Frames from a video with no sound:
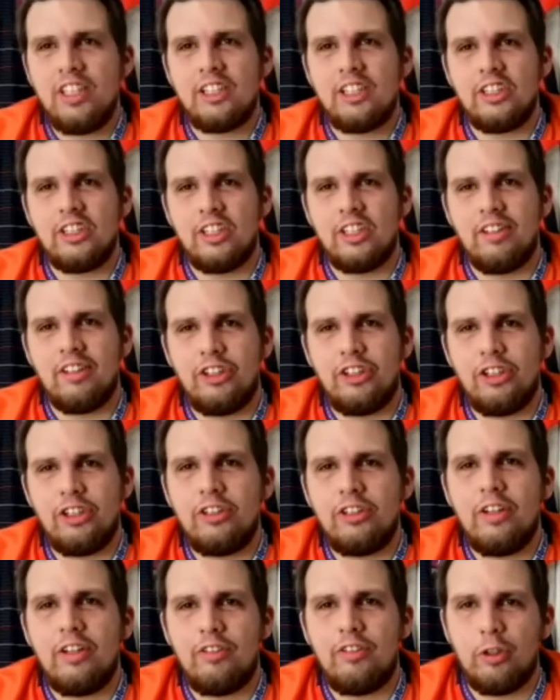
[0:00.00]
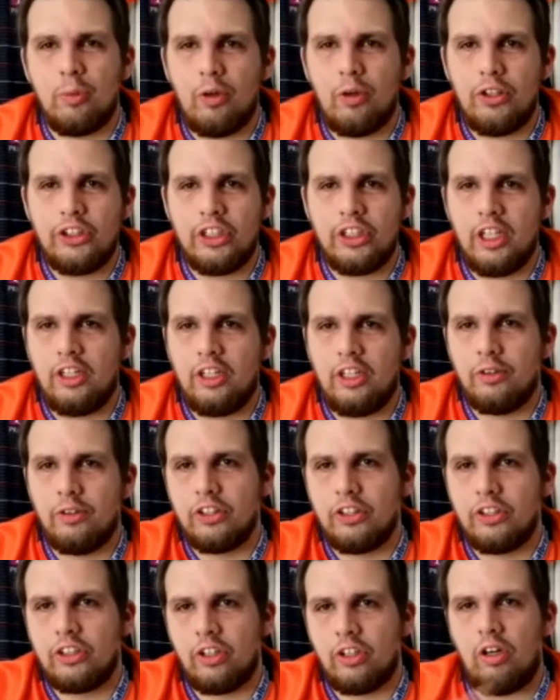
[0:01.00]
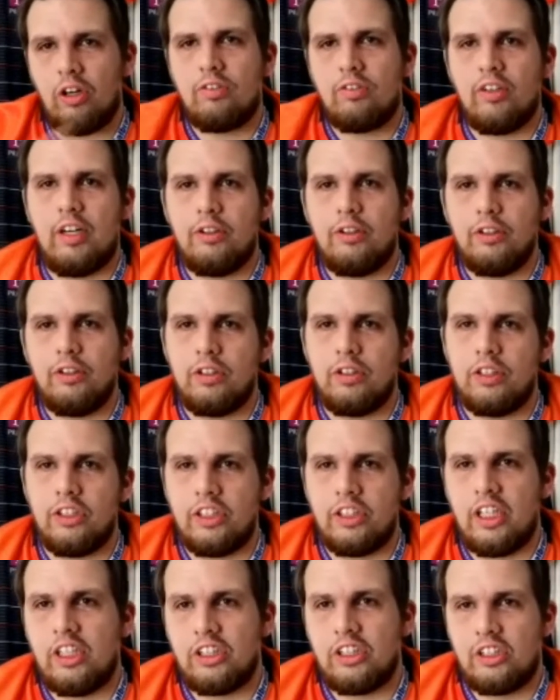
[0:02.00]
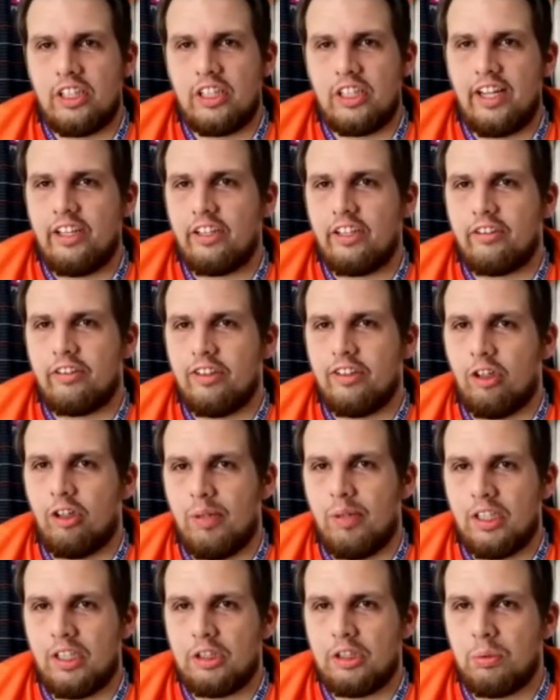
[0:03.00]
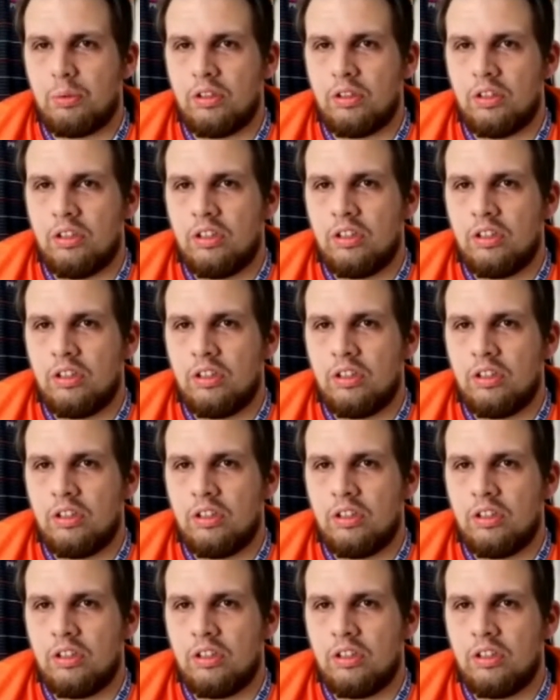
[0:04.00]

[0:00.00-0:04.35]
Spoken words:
because surely if you wash it, it loses all value, because then it's technically not match worn.